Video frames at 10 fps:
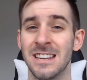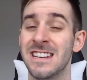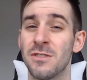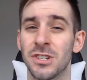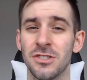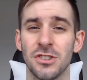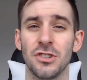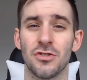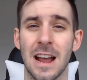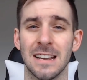Now,
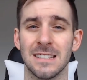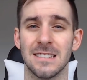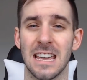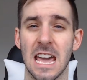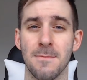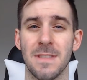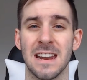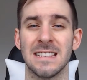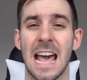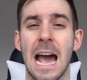Dungeons & Dragons is a game that
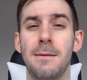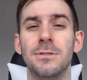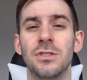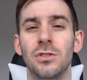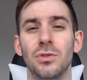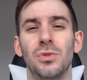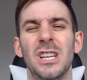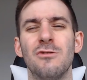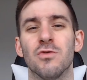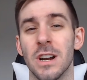is
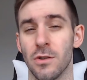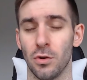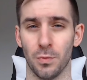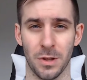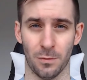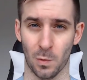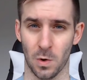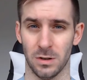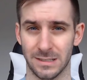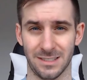absolutely riddled with
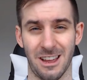rules.